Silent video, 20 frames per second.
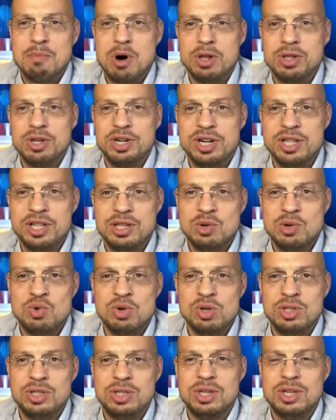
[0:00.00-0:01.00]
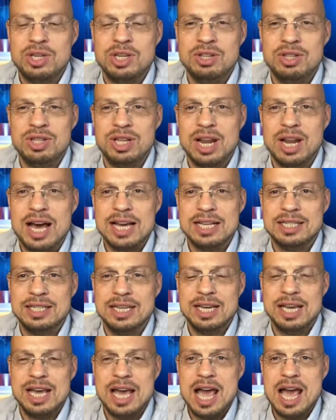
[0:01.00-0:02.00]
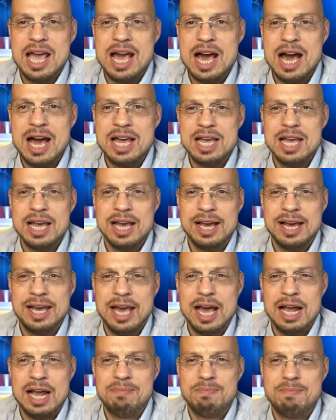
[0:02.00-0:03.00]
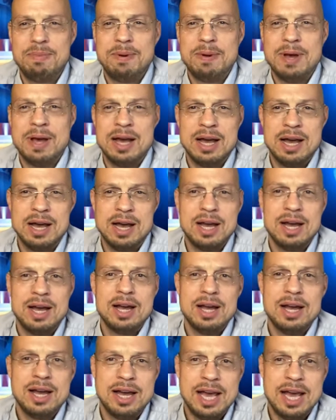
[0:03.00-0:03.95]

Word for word: modern tools utilizing AI help uh,